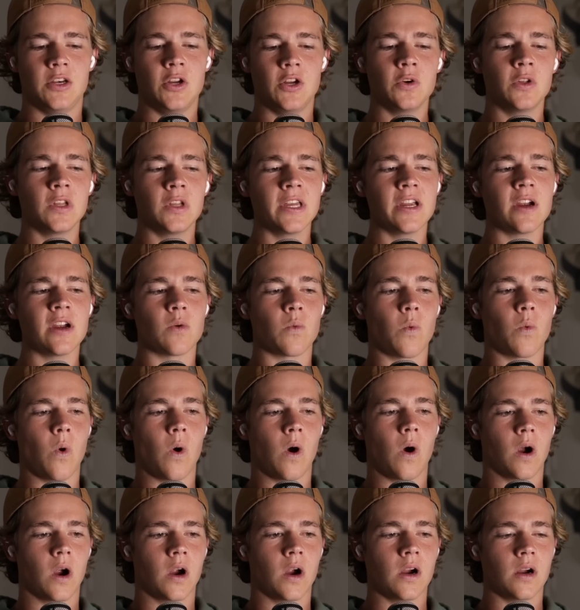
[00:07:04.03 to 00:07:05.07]
nuclear
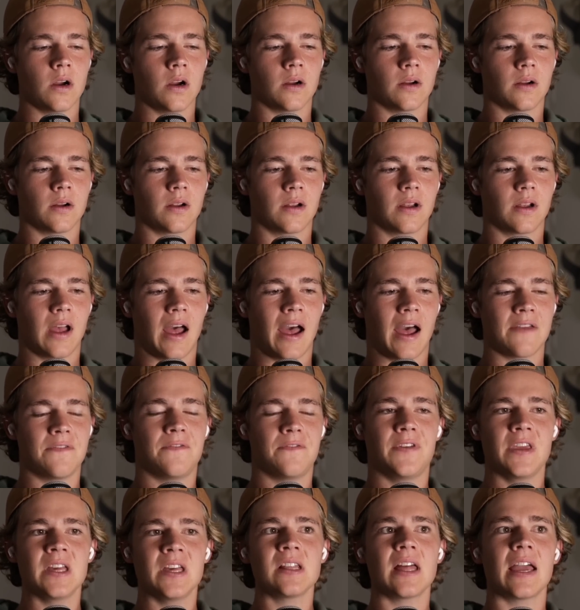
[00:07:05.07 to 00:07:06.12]
war,
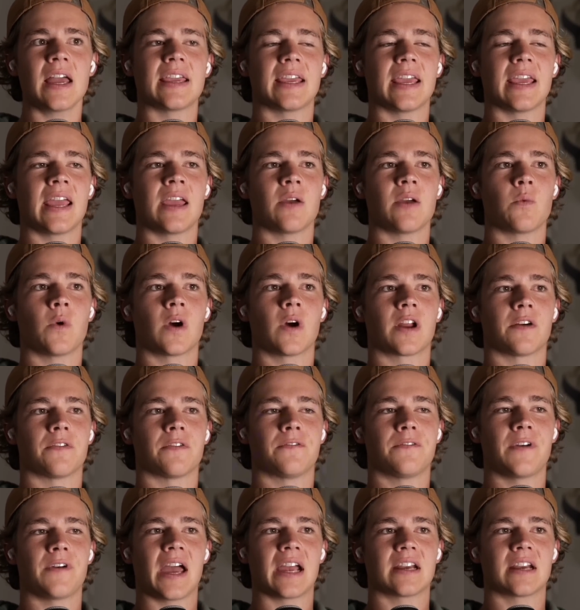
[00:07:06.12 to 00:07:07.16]
I feel like it
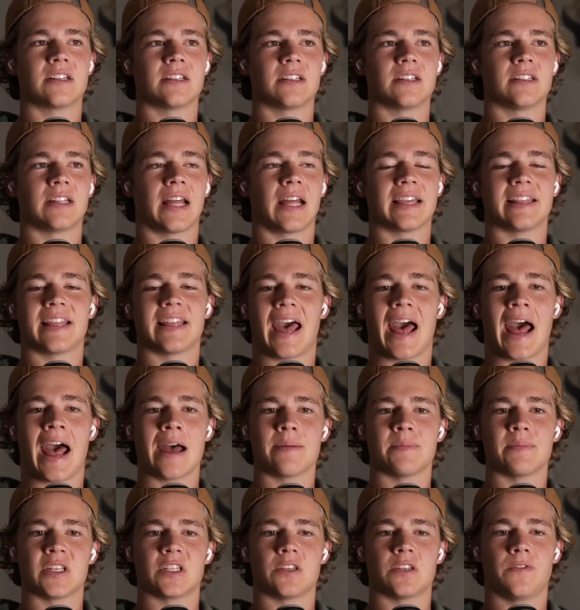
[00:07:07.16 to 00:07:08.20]
would affect like
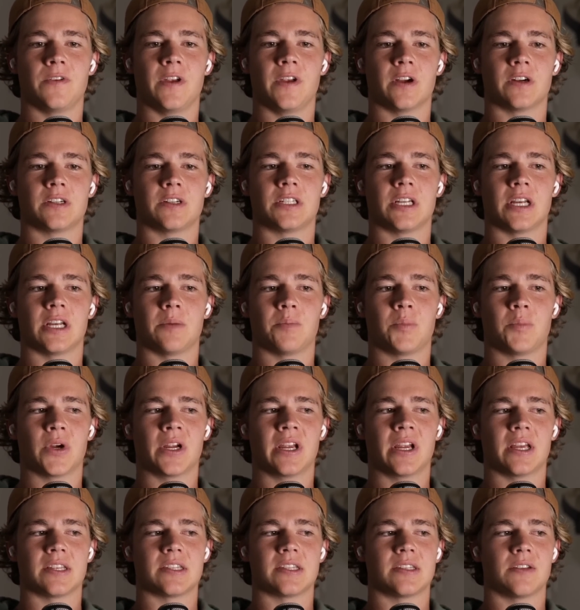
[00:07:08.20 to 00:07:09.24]
the atmosphere to
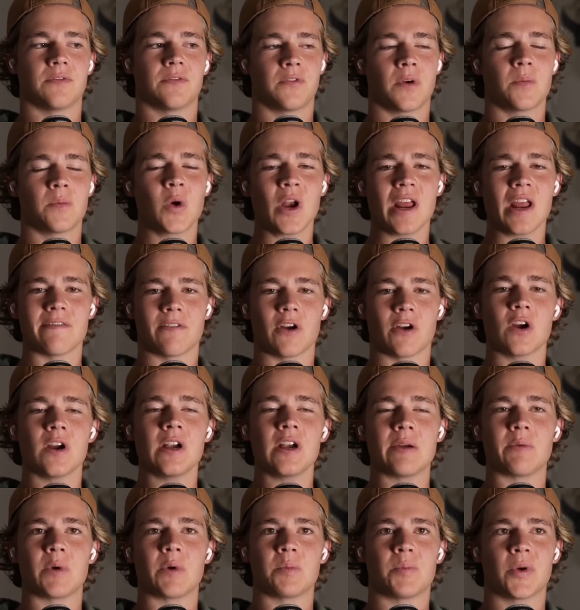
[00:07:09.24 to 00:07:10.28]
bring us, from what I've
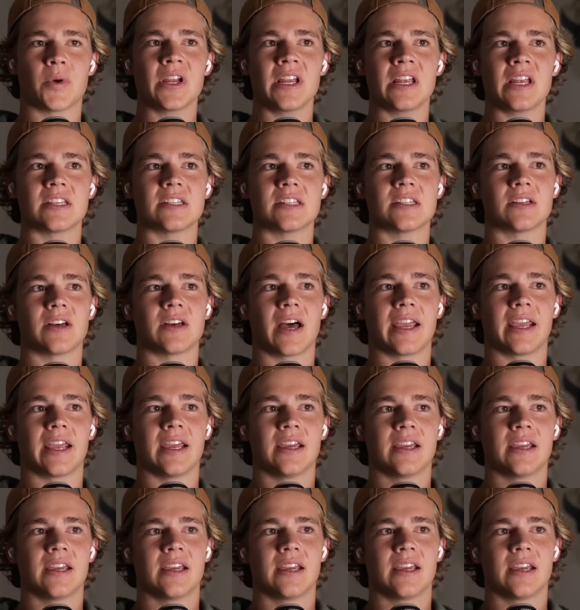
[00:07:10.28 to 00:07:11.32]
heard, it would bring us to
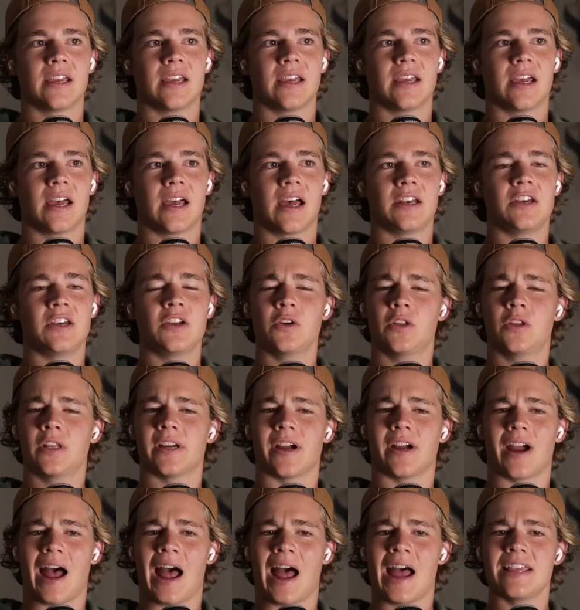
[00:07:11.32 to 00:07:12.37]
like a
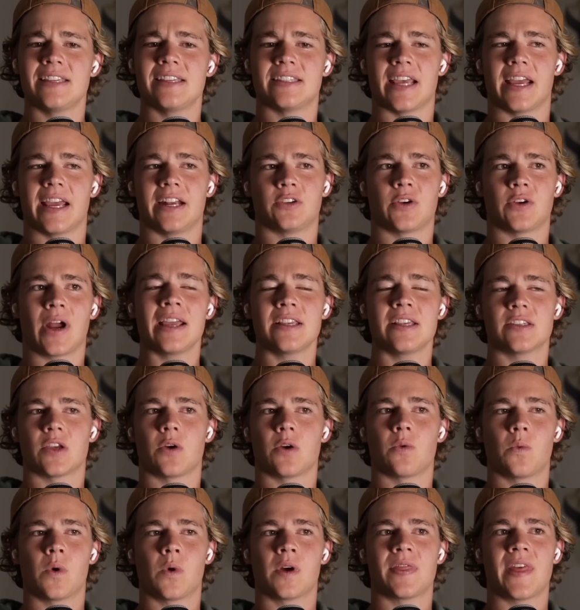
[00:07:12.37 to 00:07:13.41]
nuclear ice age,
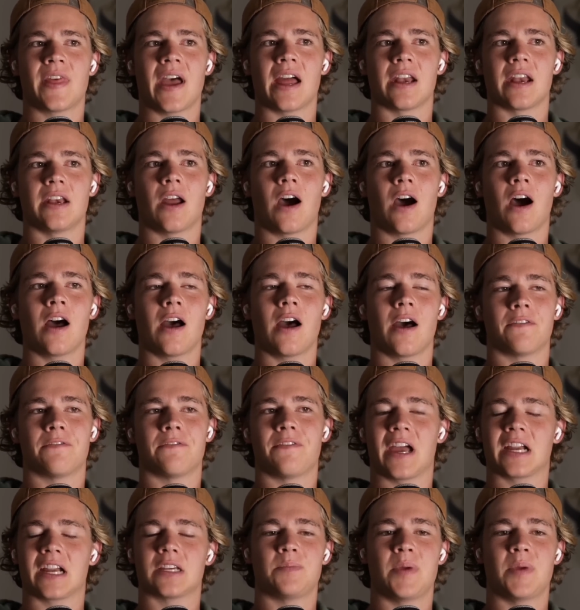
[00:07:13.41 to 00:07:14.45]
right? So would that not
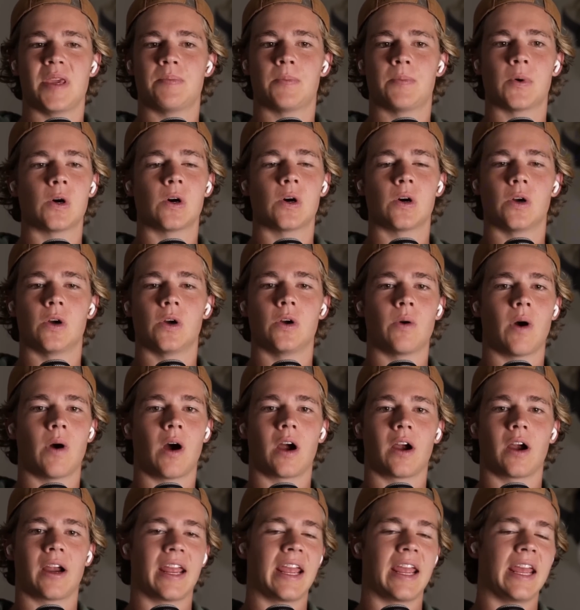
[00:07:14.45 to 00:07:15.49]
affect people
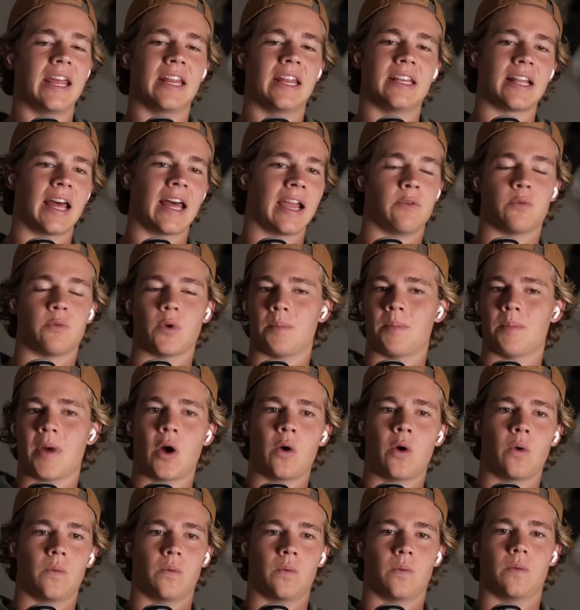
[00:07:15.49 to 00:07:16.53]
who are in like
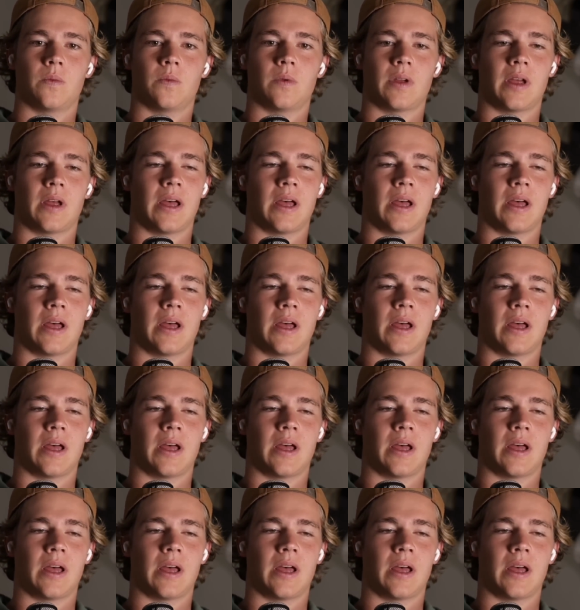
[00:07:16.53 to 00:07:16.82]
remote